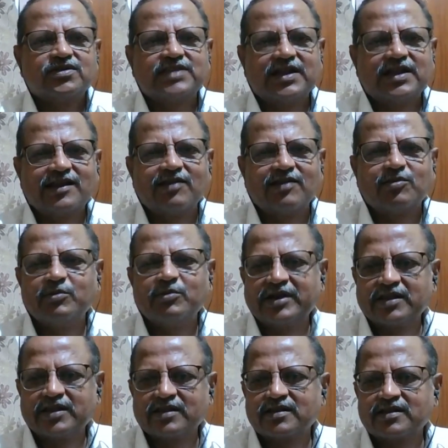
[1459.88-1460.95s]
then it will be
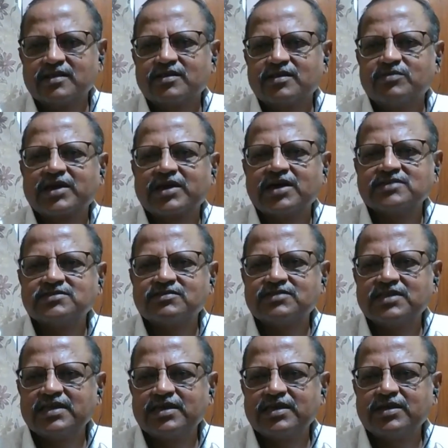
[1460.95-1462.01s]
better because of
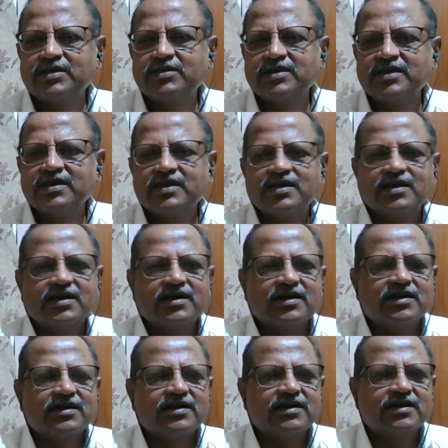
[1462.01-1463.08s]
the
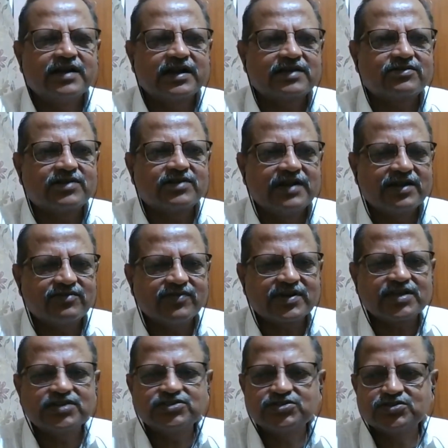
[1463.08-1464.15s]

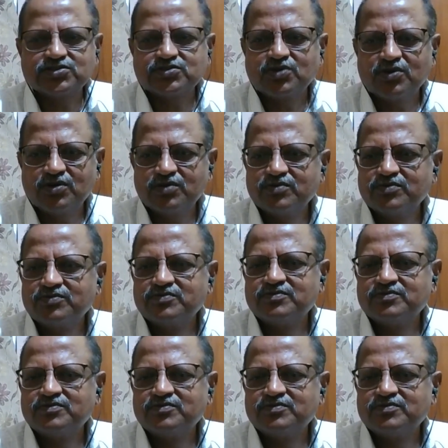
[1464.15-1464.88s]
network issues. No,